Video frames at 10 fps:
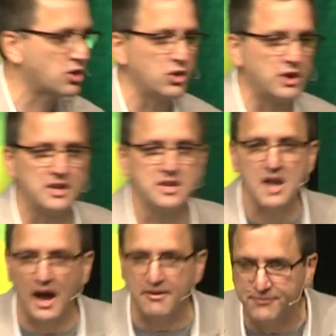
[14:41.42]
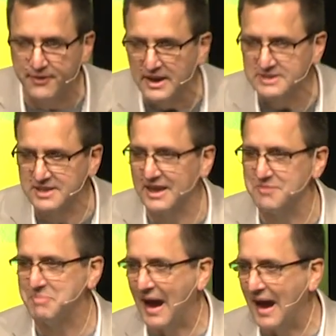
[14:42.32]
good enough to
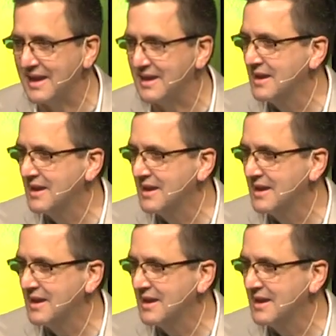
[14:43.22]
get by?